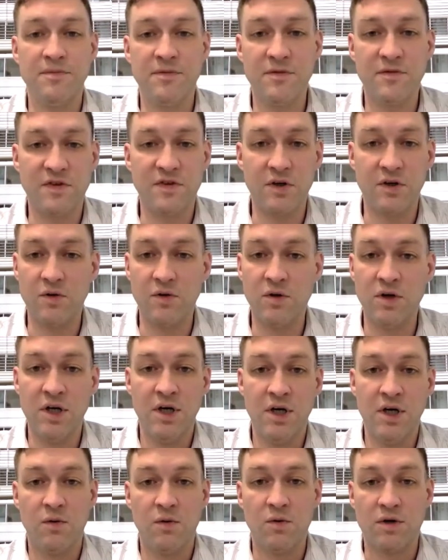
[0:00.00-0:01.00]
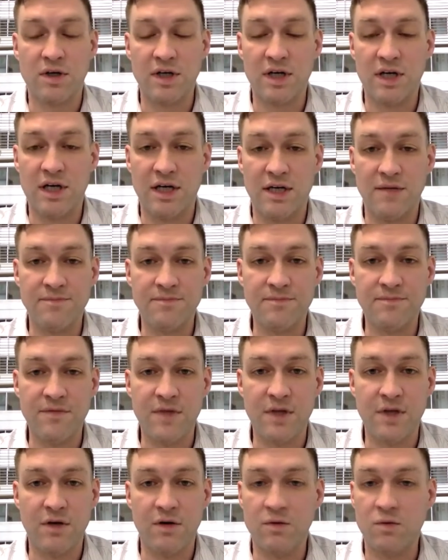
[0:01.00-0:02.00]
So we're
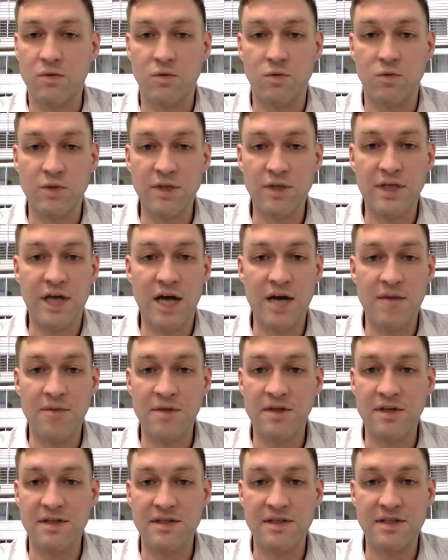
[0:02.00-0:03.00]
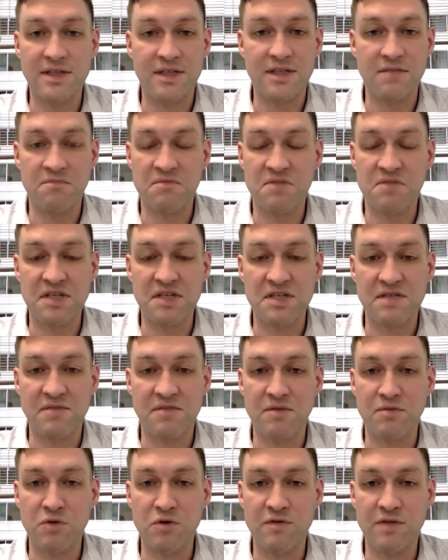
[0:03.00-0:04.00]
really happy that things have
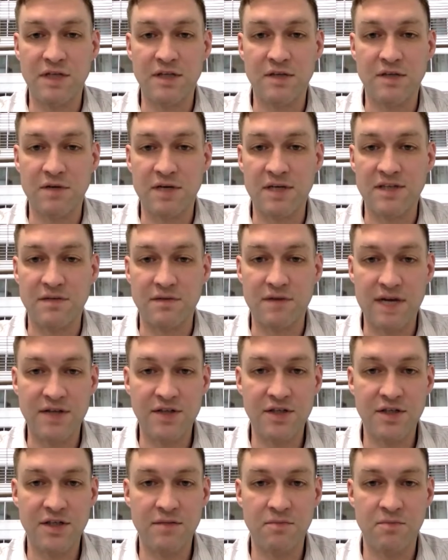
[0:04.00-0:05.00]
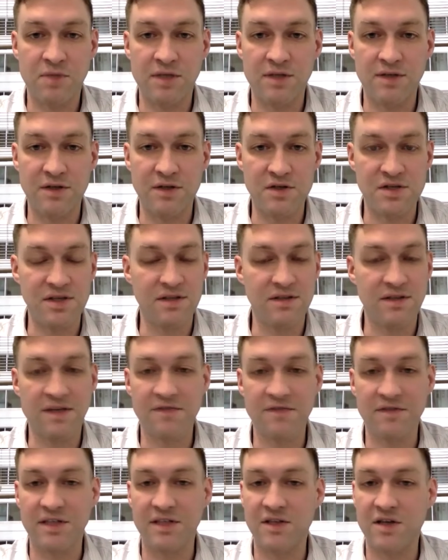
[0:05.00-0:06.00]
been moving in the right direction, but there's still
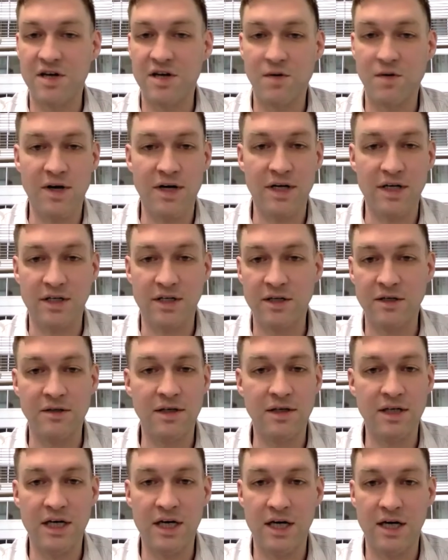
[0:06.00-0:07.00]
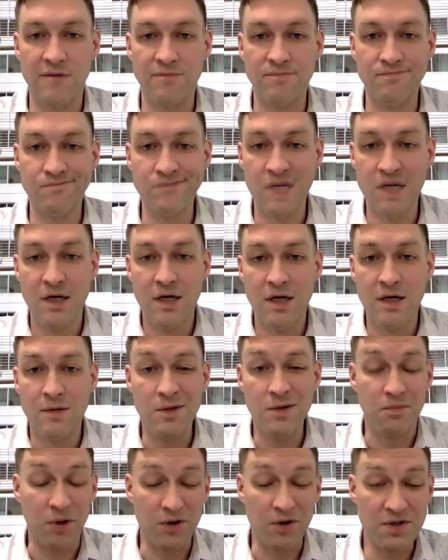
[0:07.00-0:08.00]
definitely a long way to go.
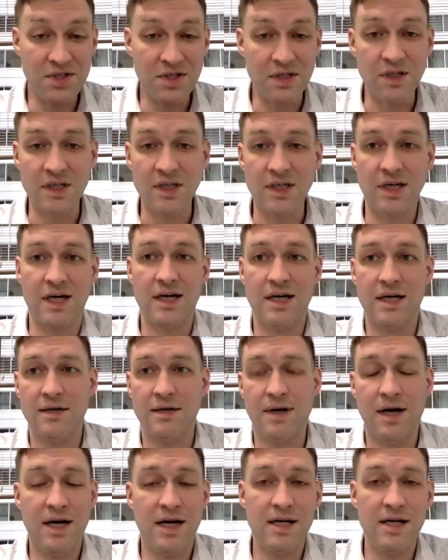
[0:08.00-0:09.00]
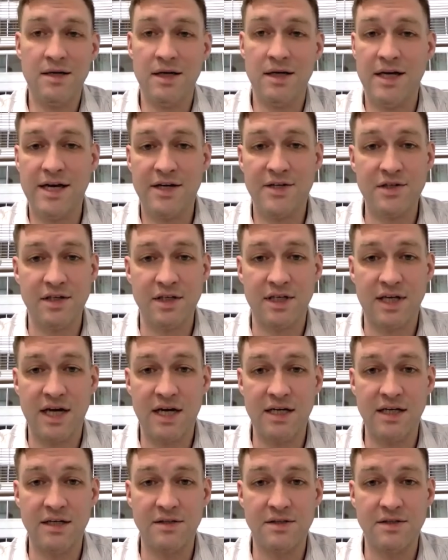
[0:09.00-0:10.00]
Me personally, I actually
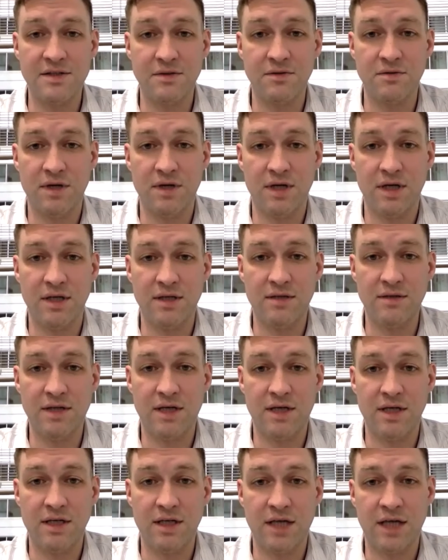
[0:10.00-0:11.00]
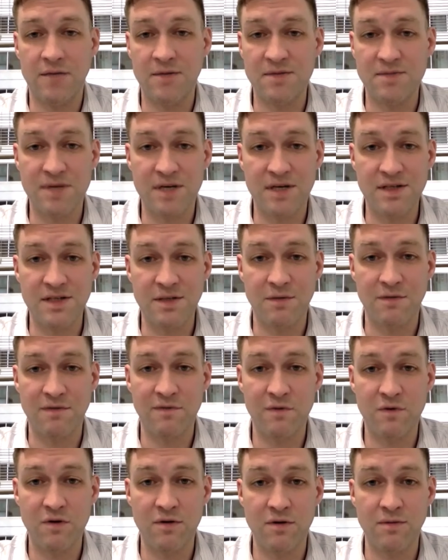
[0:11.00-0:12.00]
got into cannabis policy
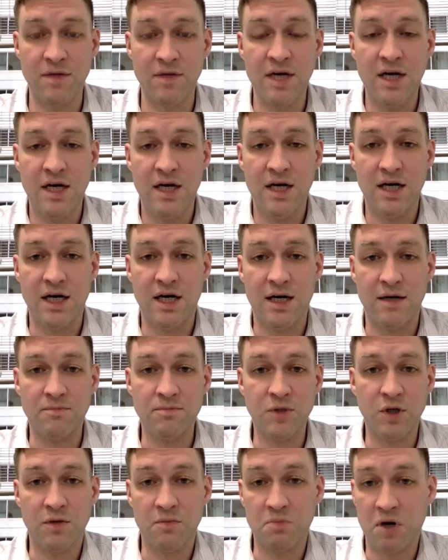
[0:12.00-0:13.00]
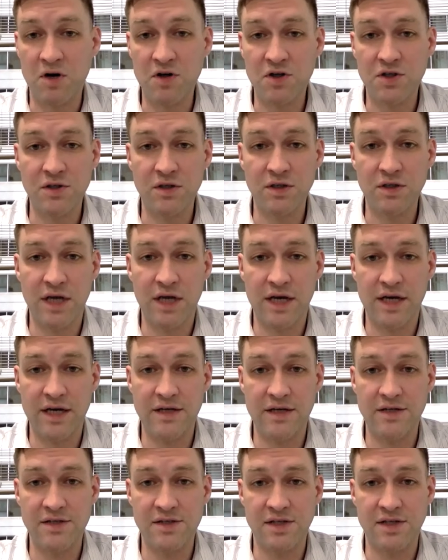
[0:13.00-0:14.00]
reform, partially
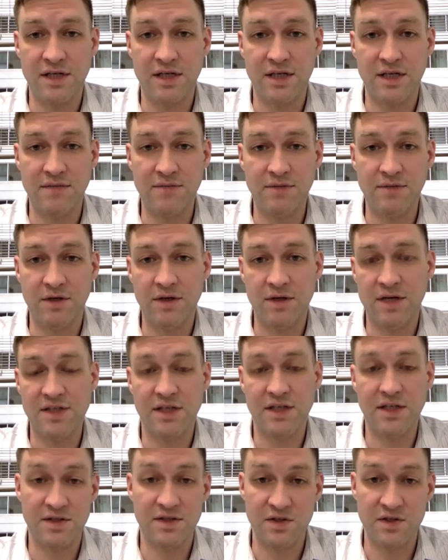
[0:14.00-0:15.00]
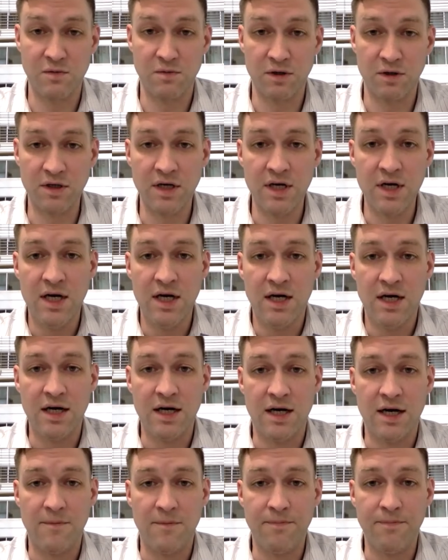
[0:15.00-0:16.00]
as as a consumer
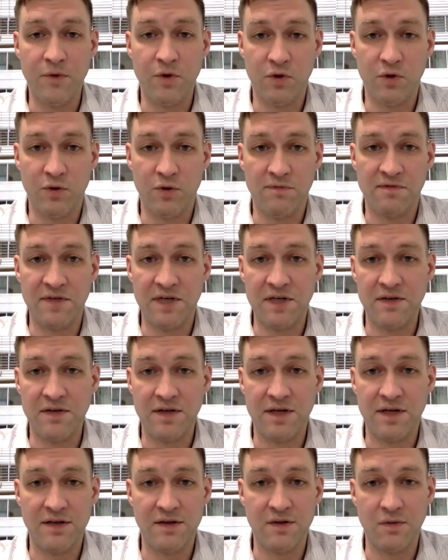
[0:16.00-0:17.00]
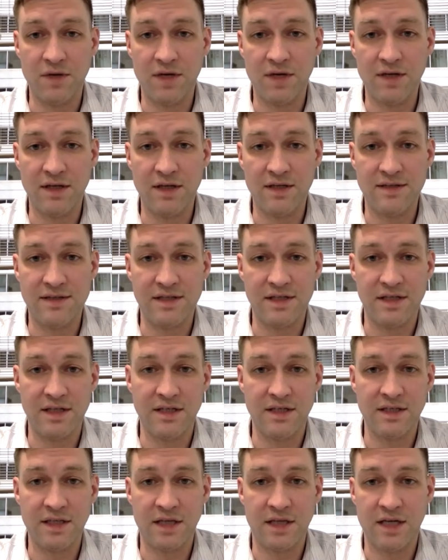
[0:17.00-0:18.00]
who felt that the way
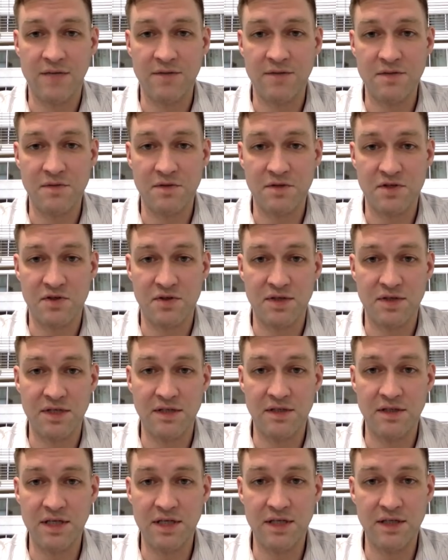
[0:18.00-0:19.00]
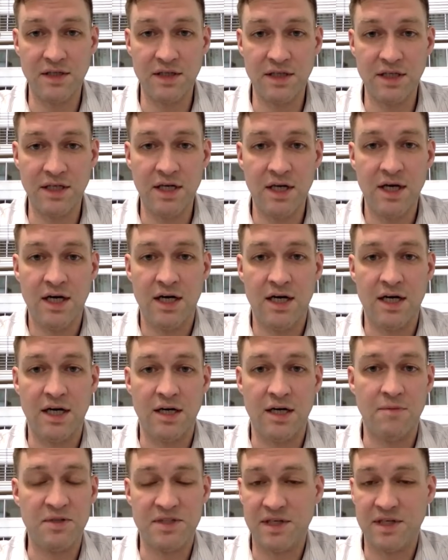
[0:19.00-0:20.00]
that cannabis was treated legally,
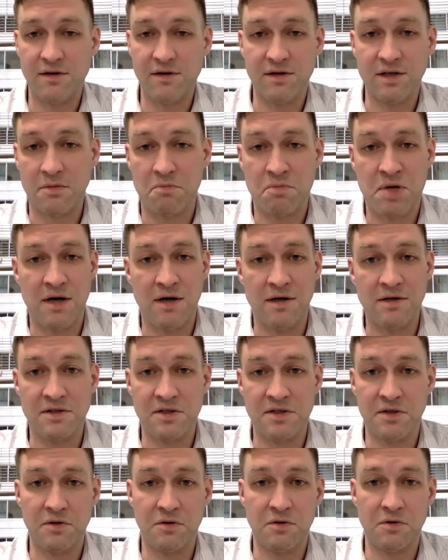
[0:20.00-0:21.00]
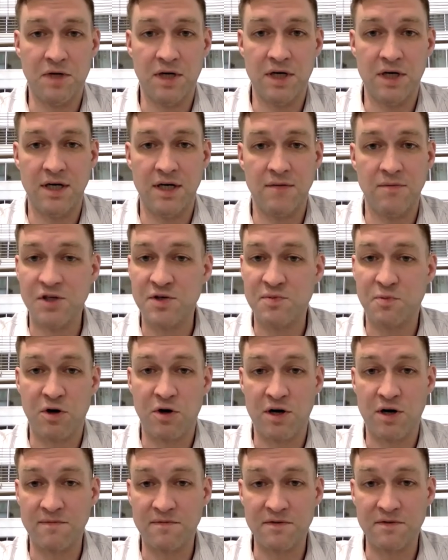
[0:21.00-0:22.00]
particularly compared to much more
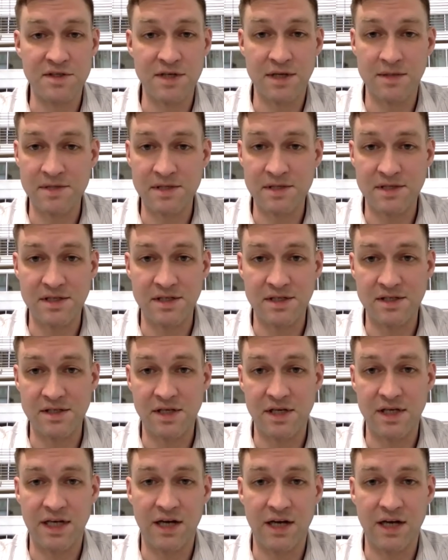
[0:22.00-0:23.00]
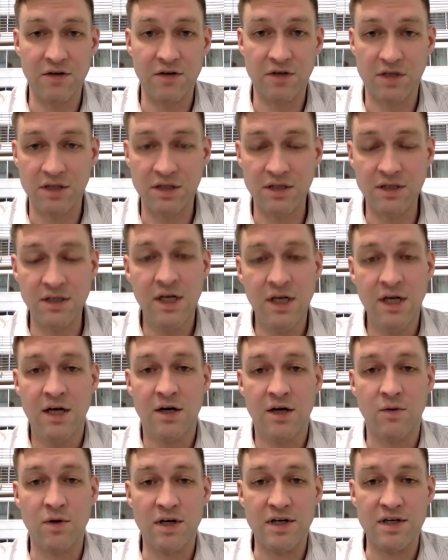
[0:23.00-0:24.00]
harmful substances like alcohol,
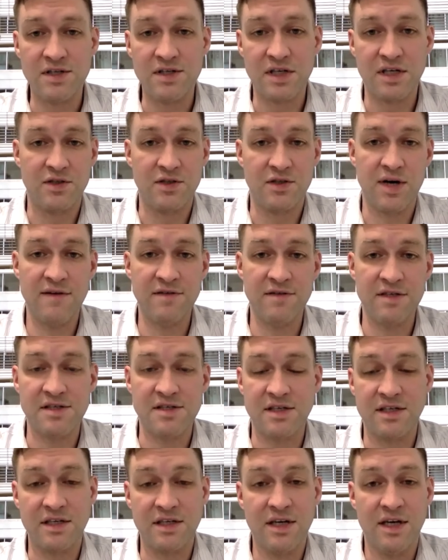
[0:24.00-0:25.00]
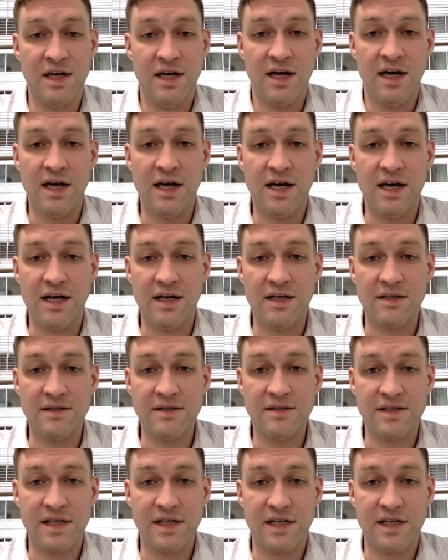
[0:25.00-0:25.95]
was a travesty. And